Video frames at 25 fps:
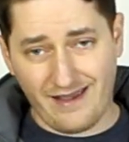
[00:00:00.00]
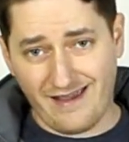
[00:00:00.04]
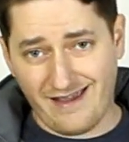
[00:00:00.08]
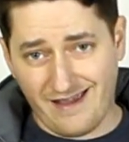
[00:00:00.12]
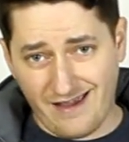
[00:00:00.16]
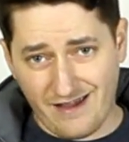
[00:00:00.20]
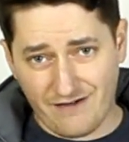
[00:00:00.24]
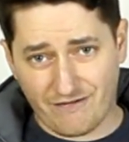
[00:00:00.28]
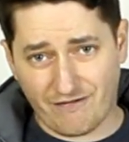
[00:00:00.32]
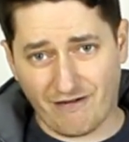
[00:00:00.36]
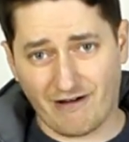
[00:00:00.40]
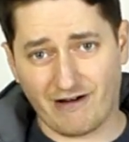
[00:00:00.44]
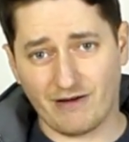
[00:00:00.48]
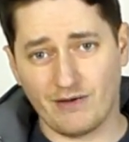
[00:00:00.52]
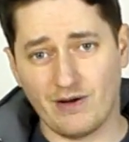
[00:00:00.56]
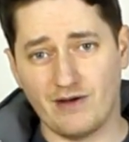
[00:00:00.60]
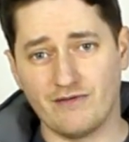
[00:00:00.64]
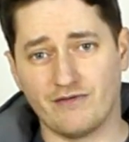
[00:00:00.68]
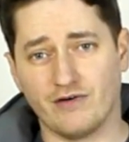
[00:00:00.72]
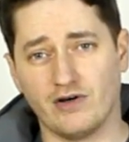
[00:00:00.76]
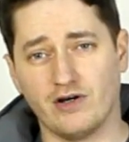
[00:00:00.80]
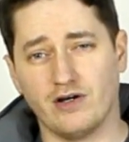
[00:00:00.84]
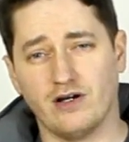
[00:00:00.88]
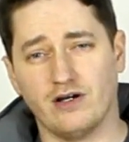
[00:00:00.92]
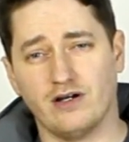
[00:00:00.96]
If,
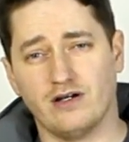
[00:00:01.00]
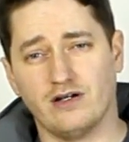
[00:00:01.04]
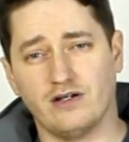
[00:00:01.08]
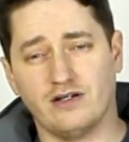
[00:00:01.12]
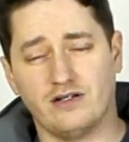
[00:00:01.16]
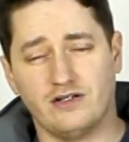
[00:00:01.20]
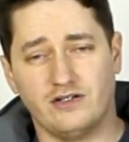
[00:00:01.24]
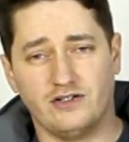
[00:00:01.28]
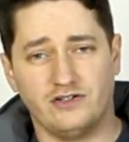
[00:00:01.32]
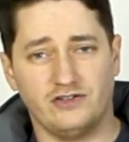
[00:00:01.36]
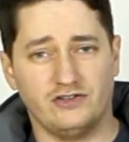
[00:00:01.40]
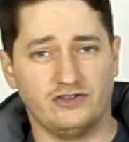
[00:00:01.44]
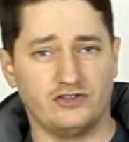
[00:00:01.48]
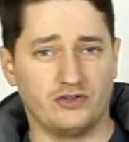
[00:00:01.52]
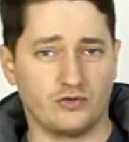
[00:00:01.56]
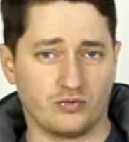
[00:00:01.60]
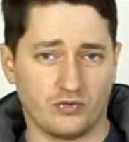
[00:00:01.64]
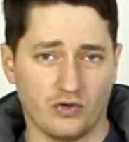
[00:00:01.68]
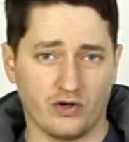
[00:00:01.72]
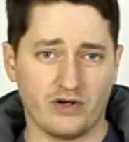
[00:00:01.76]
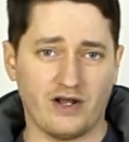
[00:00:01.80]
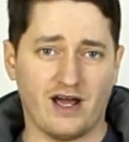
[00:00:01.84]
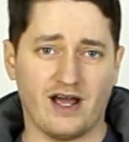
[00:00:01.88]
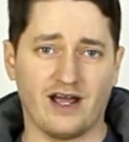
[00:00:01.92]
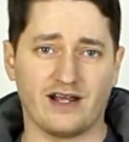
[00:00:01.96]
however, you
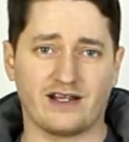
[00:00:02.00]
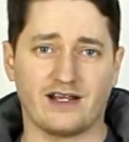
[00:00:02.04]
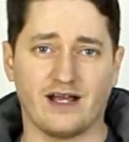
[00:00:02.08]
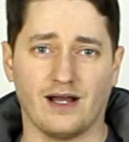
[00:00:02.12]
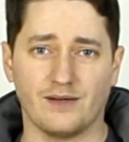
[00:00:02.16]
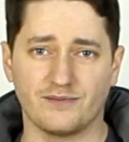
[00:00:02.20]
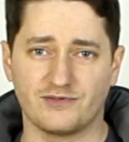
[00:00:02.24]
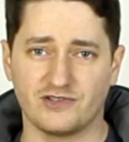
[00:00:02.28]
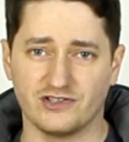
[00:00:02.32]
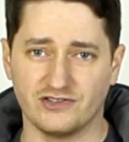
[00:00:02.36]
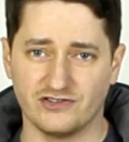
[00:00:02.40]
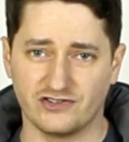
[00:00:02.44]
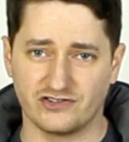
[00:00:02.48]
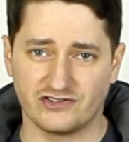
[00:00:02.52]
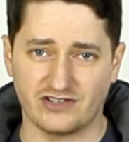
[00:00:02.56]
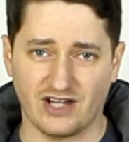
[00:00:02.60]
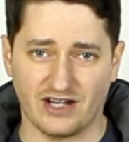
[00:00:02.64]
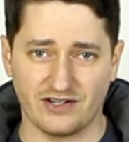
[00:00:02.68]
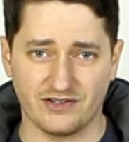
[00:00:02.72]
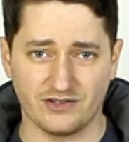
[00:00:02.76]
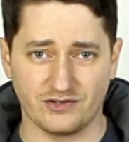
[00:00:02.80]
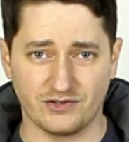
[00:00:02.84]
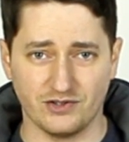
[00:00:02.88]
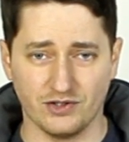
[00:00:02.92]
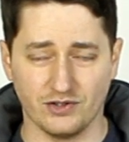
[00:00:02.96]
run high caps in your
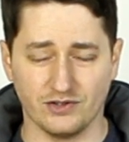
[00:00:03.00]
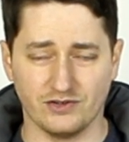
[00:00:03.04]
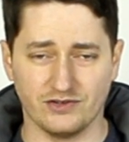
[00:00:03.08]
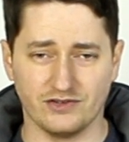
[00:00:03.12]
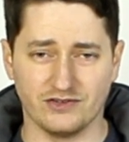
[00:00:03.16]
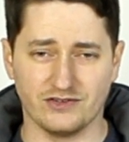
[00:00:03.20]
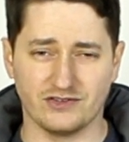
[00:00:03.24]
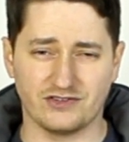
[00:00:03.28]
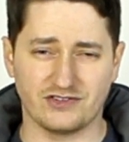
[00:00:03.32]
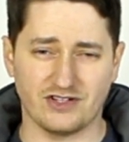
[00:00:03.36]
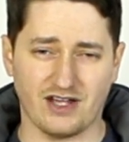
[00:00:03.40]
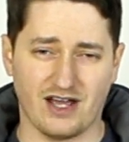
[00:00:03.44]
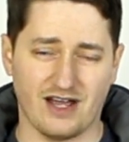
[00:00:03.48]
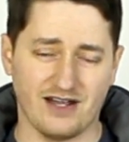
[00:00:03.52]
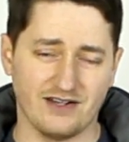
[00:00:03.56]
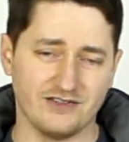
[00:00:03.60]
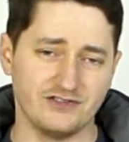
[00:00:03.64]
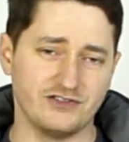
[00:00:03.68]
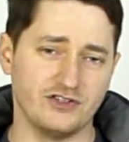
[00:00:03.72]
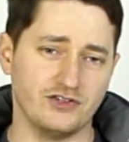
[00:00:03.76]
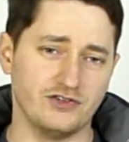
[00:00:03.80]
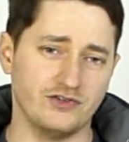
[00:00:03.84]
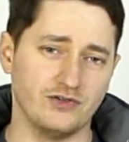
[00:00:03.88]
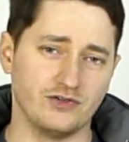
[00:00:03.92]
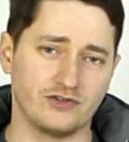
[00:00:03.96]
standard guns
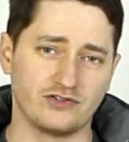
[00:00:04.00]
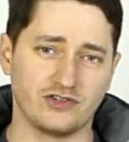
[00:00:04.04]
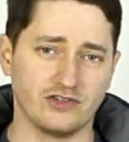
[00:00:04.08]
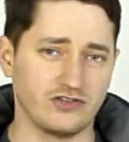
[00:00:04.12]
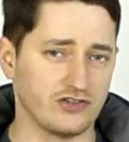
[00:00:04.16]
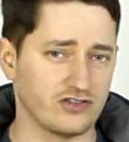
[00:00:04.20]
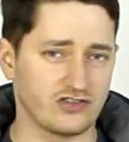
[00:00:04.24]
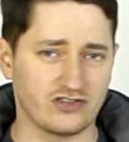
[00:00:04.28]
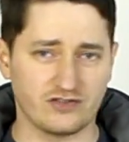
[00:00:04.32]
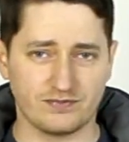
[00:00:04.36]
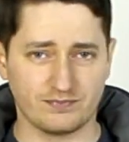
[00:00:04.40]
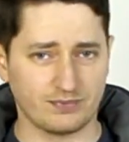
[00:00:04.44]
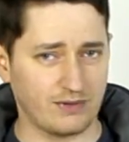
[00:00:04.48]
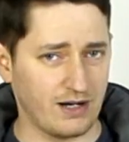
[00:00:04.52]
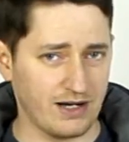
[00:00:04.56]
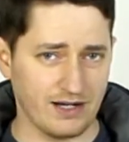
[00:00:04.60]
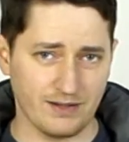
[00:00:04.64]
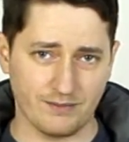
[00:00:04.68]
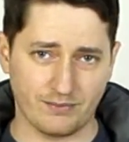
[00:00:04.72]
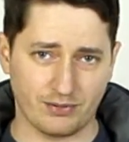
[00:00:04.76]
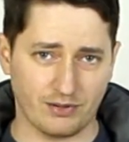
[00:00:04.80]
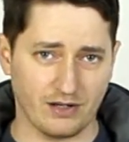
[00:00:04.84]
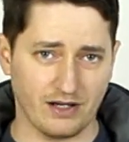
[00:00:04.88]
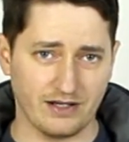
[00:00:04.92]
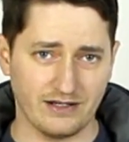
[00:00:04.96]
and you're used to just spray
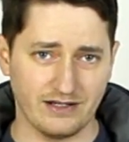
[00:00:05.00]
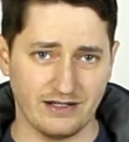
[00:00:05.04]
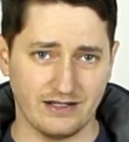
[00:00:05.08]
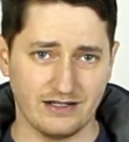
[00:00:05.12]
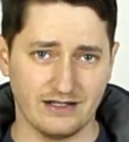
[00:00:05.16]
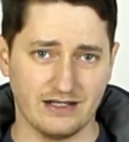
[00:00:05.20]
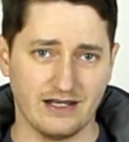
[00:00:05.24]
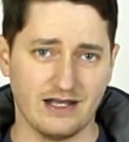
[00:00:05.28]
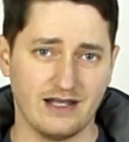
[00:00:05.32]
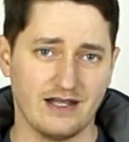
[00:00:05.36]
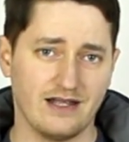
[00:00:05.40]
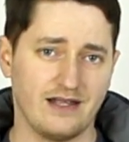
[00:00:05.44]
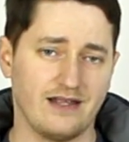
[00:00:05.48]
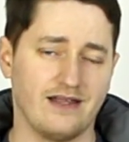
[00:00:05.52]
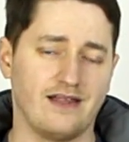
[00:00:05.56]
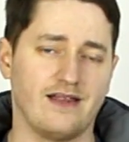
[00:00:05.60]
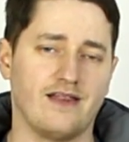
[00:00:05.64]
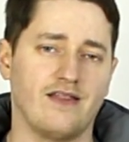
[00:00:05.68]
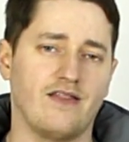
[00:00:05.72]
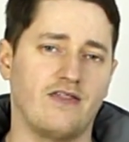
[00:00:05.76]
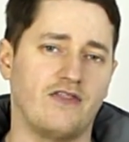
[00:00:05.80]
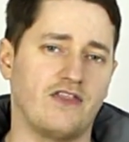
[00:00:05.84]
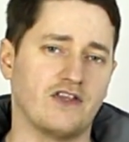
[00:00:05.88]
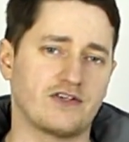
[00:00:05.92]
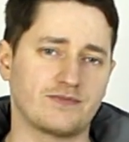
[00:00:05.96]
and praying,
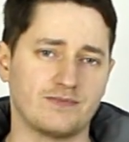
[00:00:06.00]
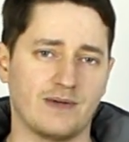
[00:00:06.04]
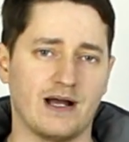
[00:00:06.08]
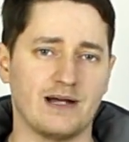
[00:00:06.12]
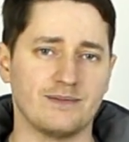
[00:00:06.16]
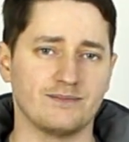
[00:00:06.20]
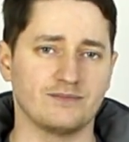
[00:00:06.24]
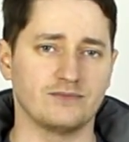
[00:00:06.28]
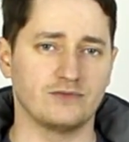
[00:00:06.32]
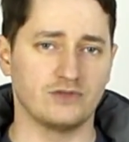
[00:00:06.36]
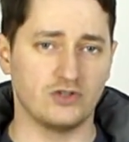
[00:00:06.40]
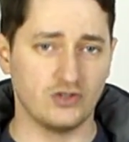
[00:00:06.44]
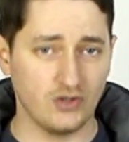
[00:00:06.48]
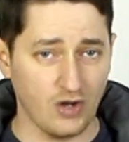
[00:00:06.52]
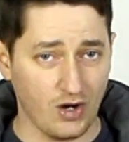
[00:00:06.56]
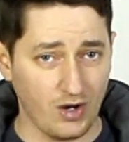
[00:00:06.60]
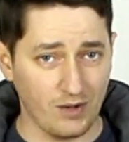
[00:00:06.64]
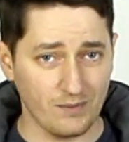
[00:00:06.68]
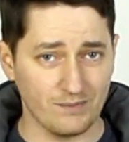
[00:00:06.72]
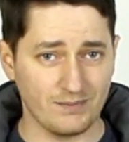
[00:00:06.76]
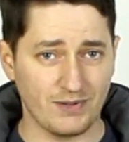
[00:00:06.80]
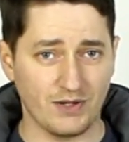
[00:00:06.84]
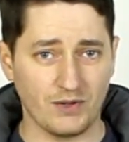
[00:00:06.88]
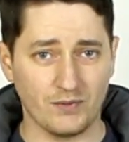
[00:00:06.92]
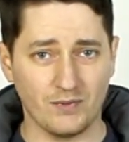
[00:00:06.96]
this might
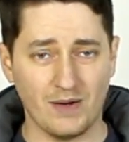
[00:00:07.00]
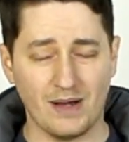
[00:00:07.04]
not be the